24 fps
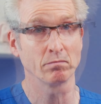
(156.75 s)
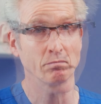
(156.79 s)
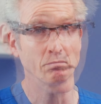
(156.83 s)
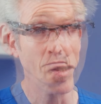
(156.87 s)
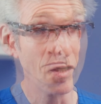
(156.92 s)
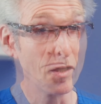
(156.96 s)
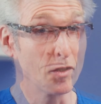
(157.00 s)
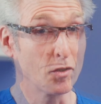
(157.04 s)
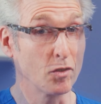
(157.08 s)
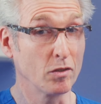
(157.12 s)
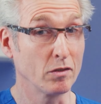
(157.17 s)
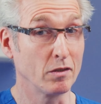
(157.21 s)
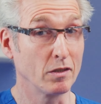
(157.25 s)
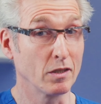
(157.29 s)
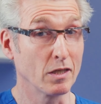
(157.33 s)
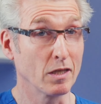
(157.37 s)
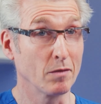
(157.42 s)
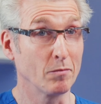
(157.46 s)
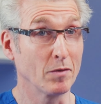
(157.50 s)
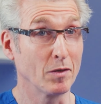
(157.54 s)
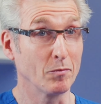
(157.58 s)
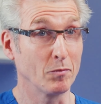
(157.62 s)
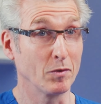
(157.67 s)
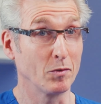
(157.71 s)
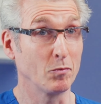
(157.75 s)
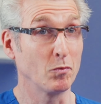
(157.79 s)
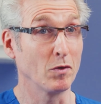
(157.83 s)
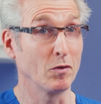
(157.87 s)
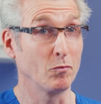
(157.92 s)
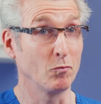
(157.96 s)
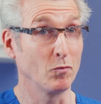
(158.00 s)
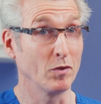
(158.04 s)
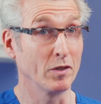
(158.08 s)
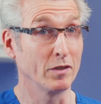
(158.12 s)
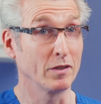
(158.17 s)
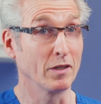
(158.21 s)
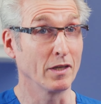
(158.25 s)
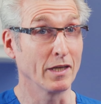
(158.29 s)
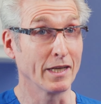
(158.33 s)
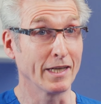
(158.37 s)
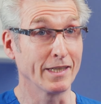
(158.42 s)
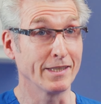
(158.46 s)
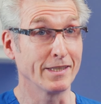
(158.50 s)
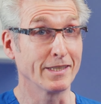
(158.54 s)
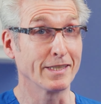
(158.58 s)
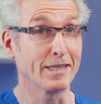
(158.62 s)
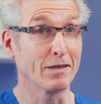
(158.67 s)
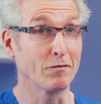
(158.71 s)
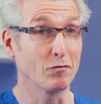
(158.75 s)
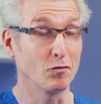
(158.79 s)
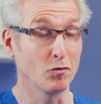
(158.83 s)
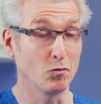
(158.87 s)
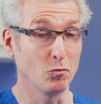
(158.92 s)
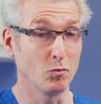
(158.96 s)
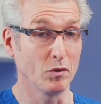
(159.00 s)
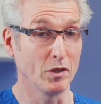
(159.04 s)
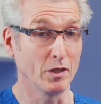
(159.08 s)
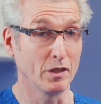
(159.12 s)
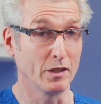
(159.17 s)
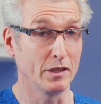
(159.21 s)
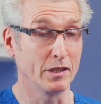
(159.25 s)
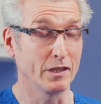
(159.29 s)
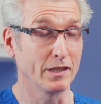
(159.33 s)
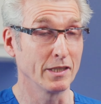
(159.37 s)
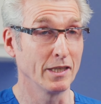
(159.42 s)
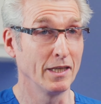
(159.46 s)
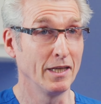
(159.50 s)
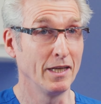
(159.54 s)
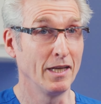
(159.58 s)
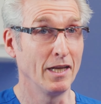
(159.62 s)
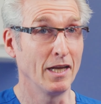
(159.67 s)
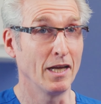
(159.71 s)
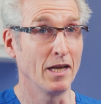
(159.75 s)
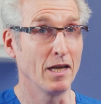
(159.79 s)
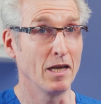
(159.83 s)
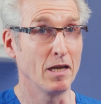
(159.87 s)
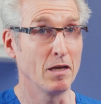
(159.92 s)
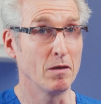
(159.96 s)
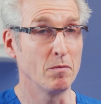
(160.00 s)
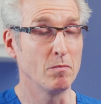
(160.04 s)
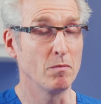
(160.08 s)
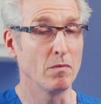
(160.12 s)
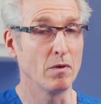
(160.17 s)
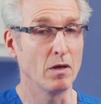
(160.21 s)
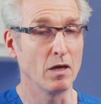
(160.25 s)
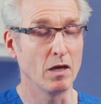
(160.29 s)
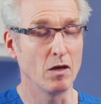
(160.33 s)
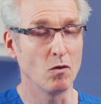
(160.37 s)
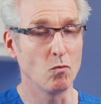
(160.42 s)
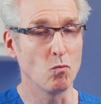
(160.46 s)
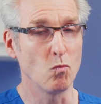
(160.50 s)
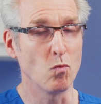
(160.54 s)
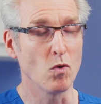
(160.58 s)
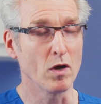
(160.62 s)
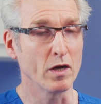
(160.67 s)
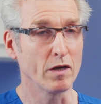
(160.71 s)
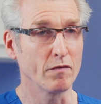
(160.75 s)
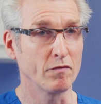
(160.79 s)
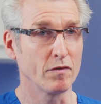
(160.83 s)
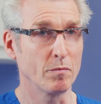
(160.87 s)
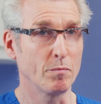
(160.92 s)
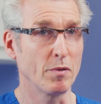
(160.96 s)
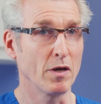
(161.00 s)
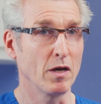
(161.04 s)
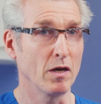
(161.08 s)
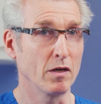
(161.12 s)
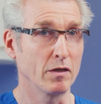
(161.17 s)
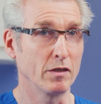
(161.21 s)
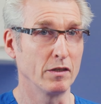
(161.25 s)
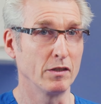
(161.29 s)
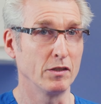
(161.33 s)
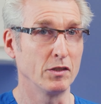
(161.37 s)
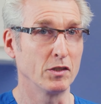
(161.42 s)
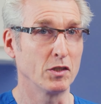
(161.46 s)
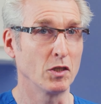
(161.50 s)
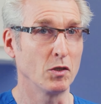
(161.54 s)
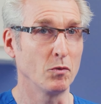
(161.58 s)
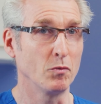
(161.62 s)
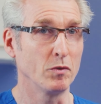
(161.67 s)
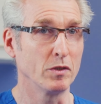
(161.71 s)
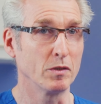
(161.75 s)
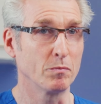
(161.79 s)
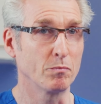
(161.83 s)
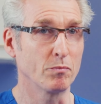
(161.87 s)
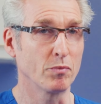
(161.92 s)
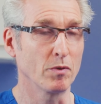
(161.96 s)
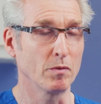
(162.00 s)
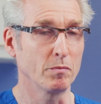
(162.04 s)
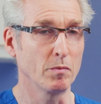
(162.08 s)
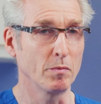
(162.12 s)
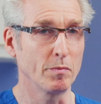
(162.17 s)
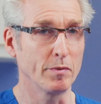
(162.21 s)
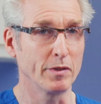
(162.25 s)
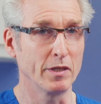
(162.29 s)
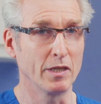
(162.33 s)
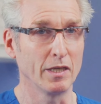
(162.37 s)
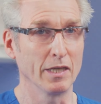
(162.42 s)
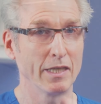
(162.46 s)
I couldn't come up with one word. I had several words. One of the partners, who is probably the